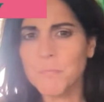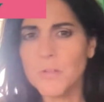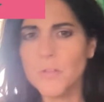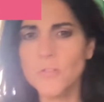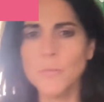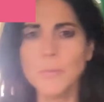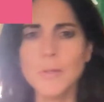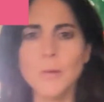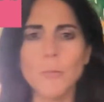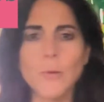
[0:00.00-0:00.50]

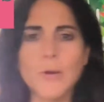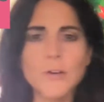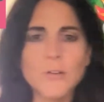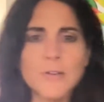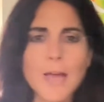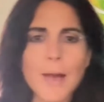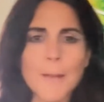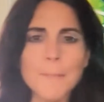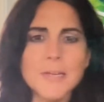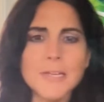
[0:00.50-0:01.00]
Something
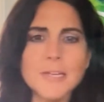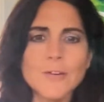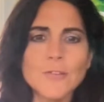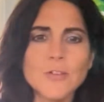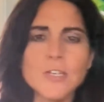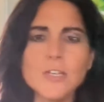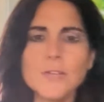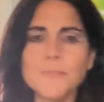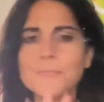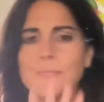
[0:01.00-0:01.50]
weird happening over
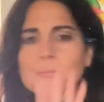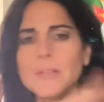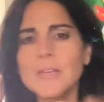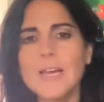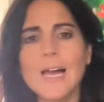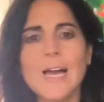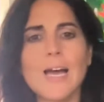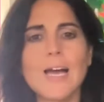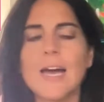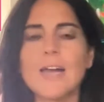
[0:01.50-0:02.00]
here?
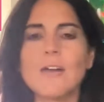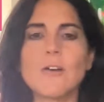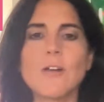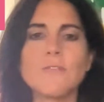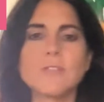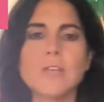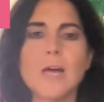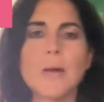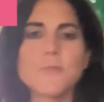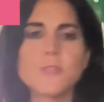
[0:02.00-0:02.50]
I don't
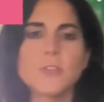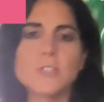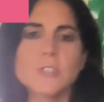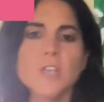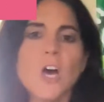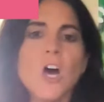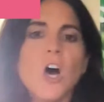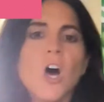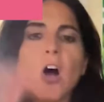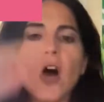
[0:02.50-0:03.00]
have time for this.
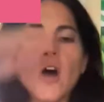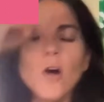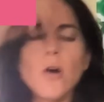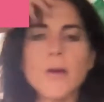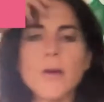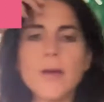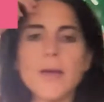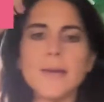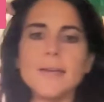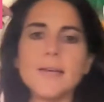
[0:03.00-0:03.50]

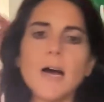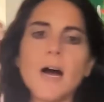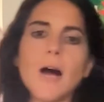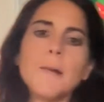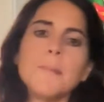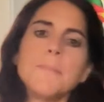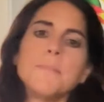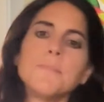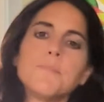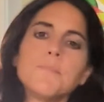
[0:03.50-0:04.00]
Okay,
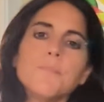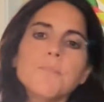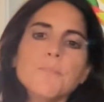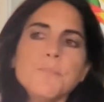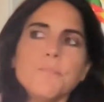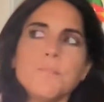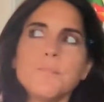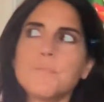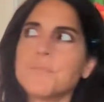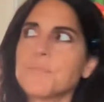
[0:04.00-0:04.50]
um,
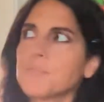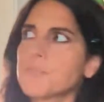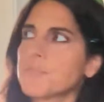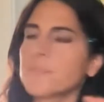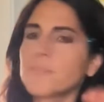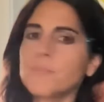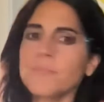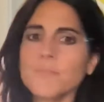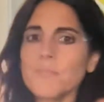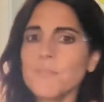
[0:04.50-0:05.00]

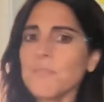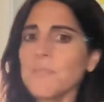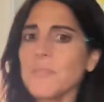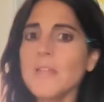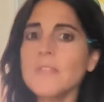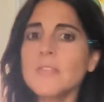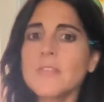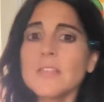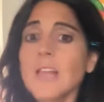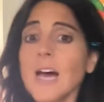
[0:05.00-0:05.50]

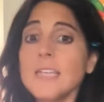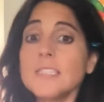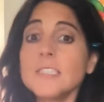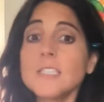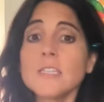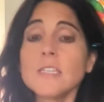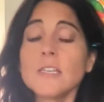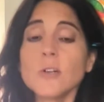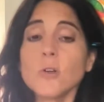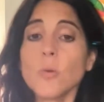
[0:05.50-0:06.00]
the light's a
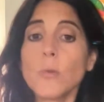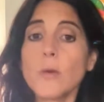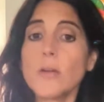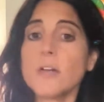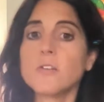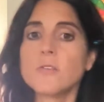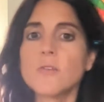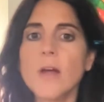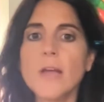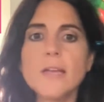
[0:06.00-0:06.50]
little
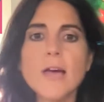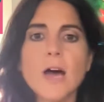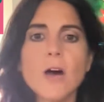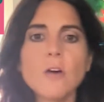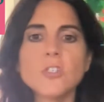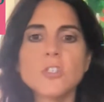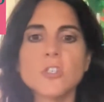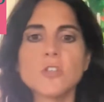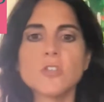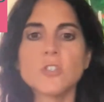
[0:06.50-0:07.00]
weird right now,
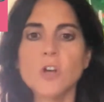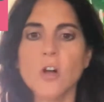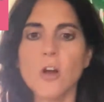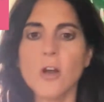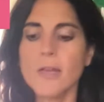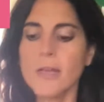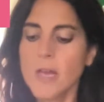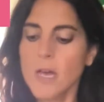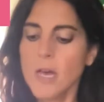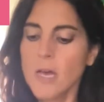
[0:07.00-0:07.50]
so
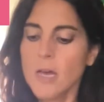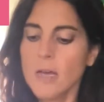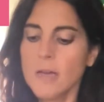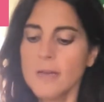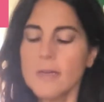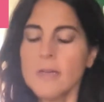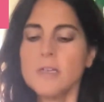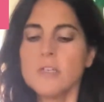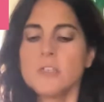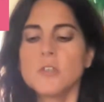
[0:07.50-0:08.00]
sorry.
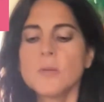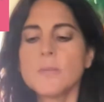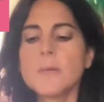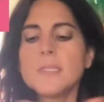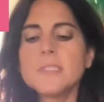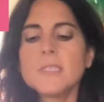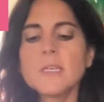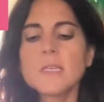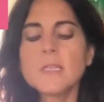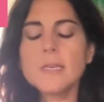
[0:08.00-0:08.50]
So
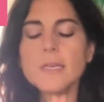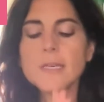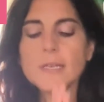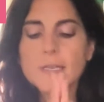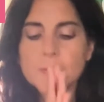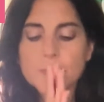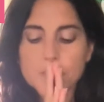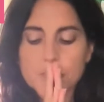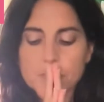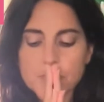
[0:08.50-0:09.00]
basically,